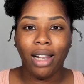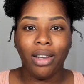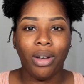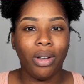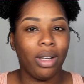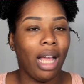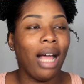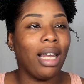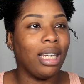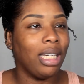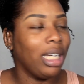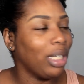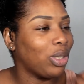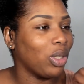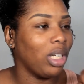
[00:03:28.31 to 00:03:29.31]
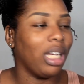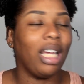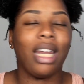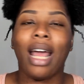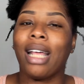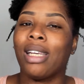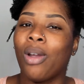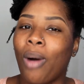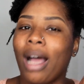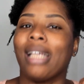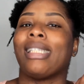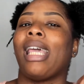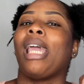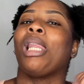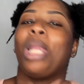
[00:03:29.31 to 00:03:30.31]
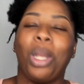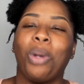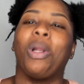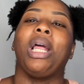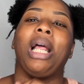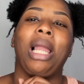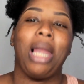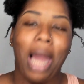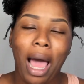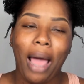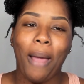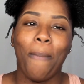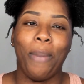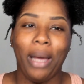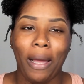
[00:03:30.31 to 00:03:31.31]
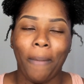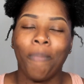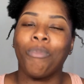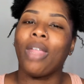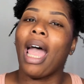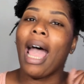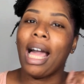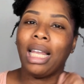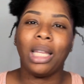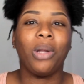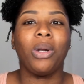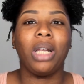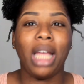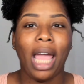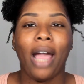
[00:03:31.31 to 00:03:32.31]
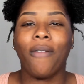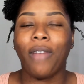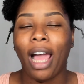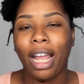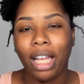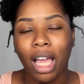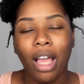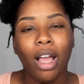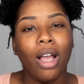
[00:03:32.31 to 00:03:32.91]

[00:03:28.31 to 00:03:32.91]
li I literally and I know I say literally a lot but I literally have like